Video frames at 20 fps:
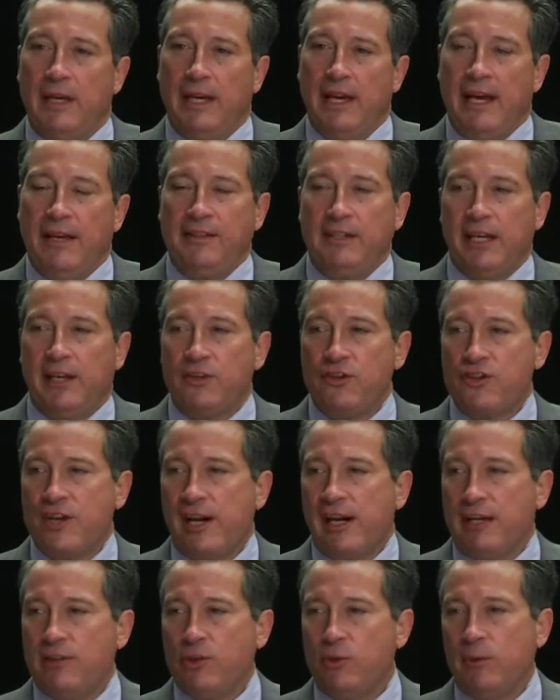at the
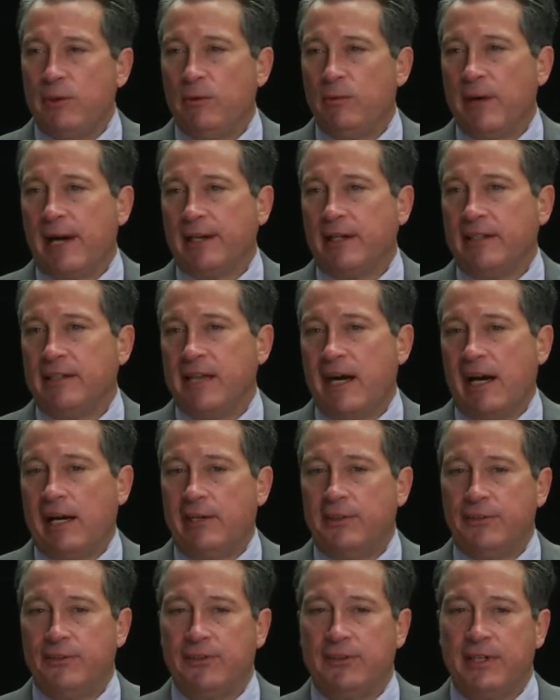exchange, we
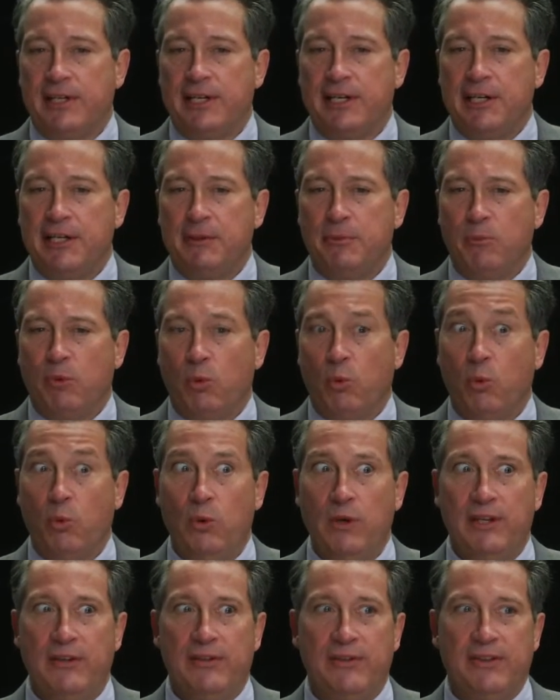recognized,
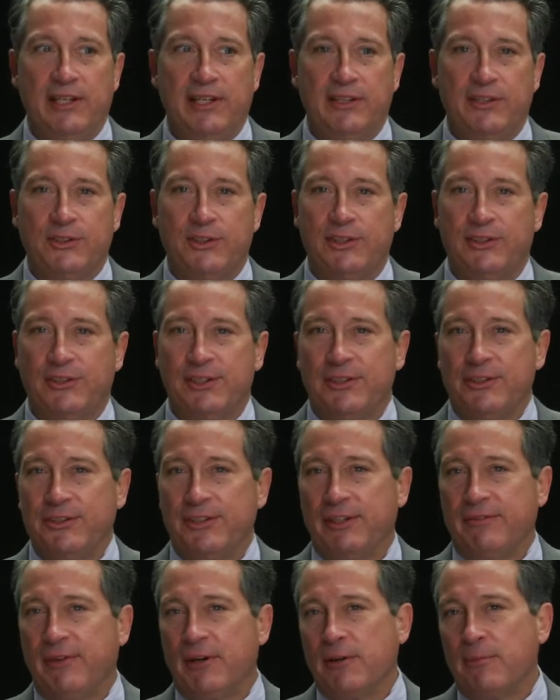with the
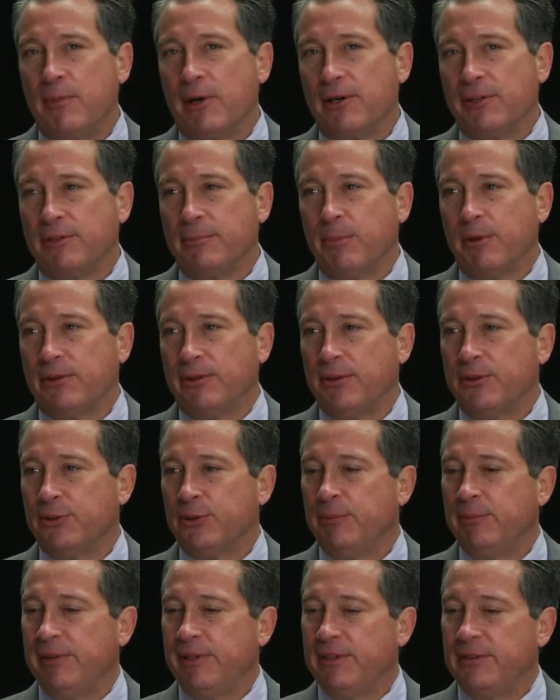assistance of our market
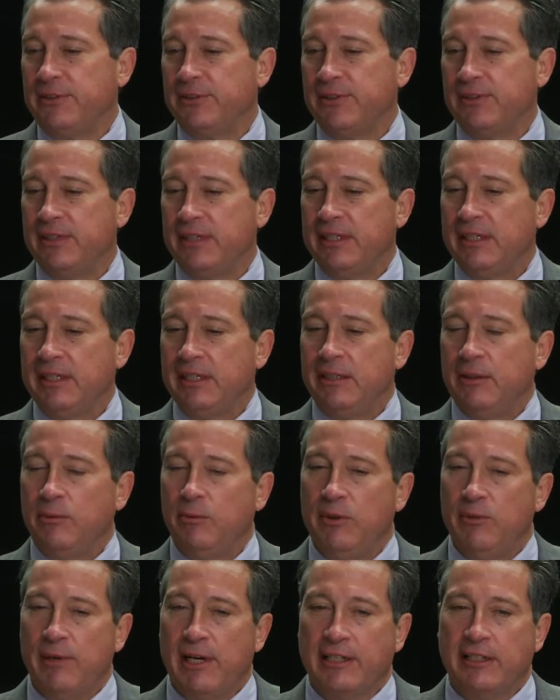participants,
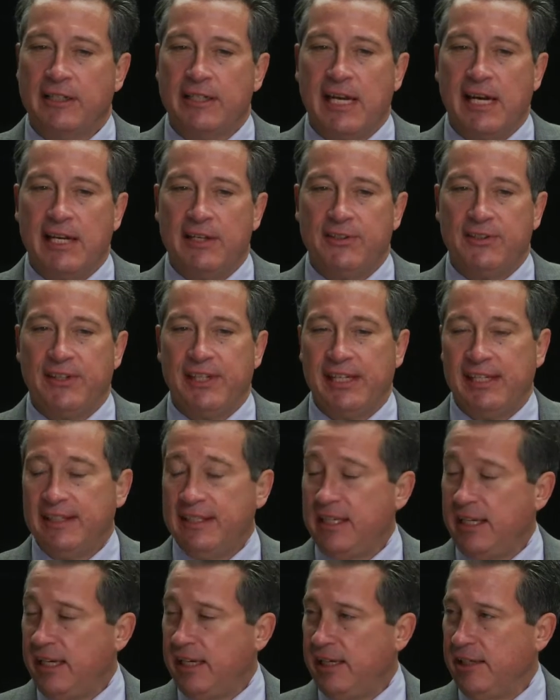we recognized the
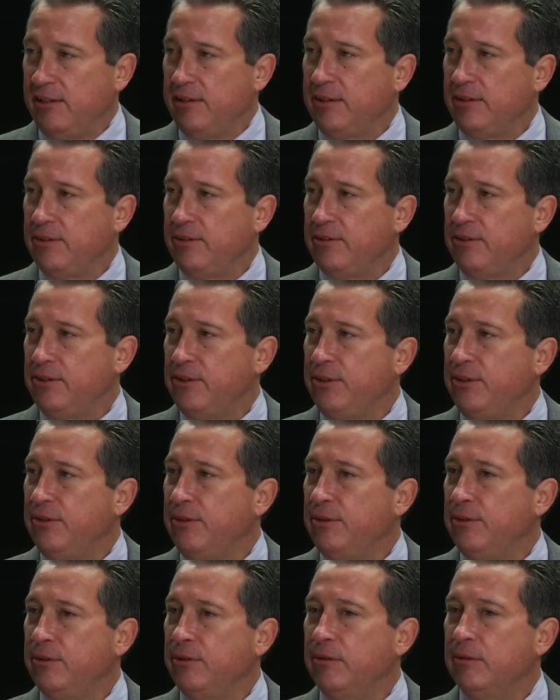need
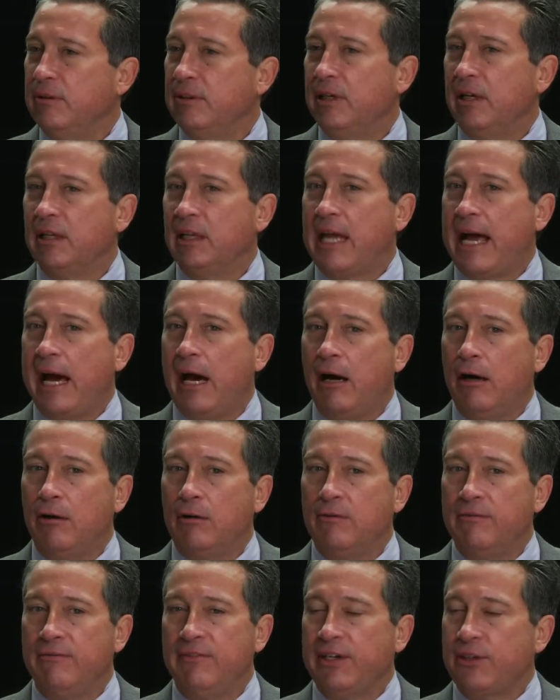to
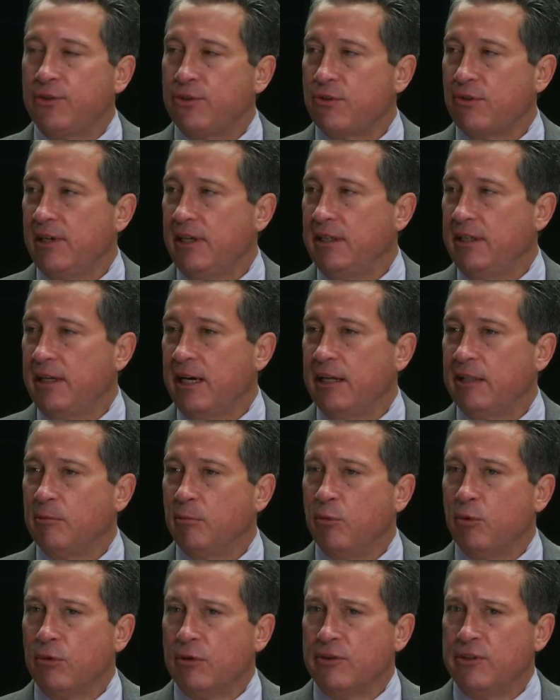allow VIX trading on a
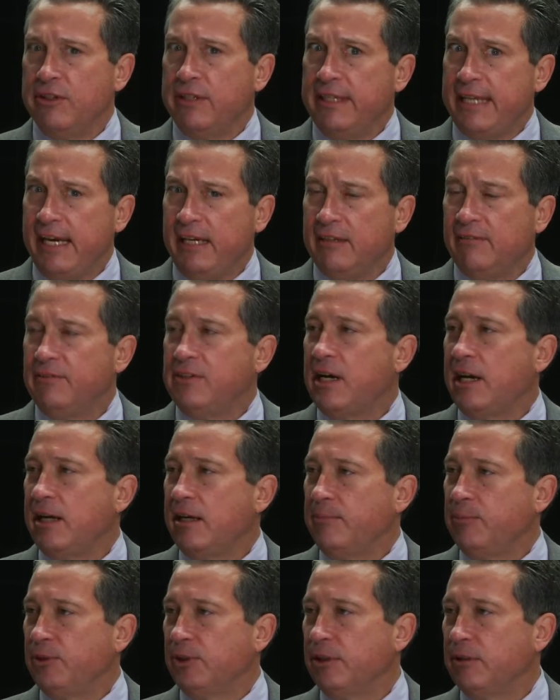more native
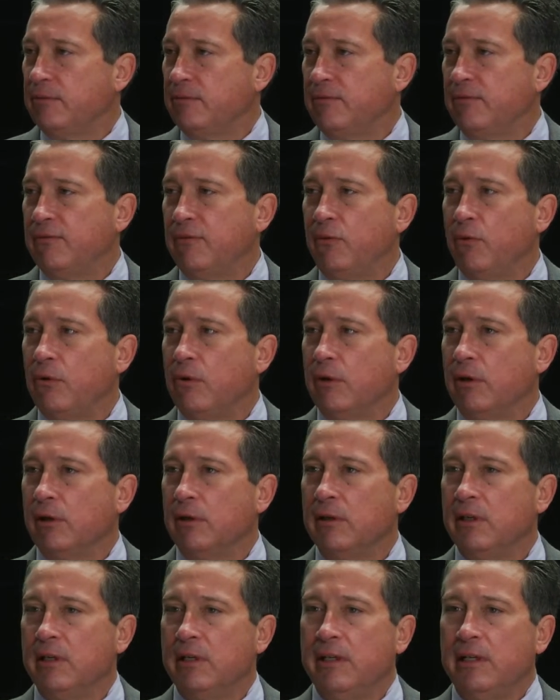time zone
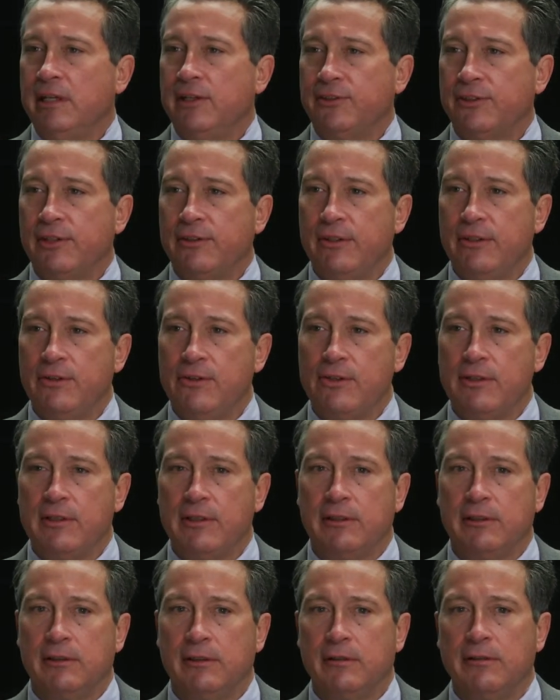for
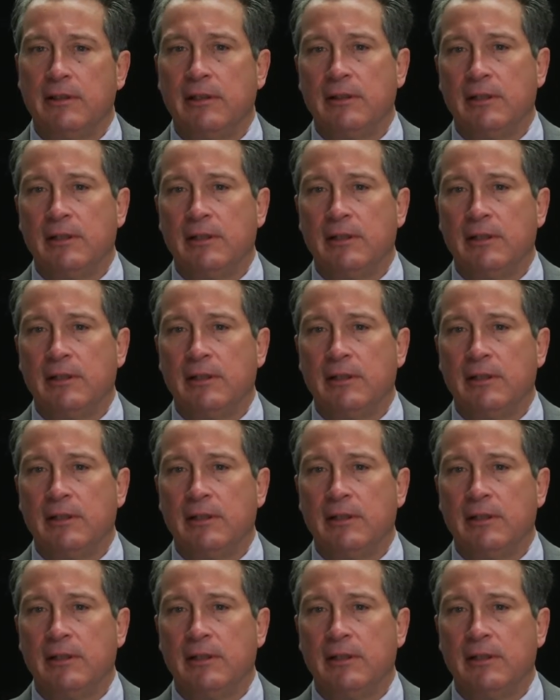institutional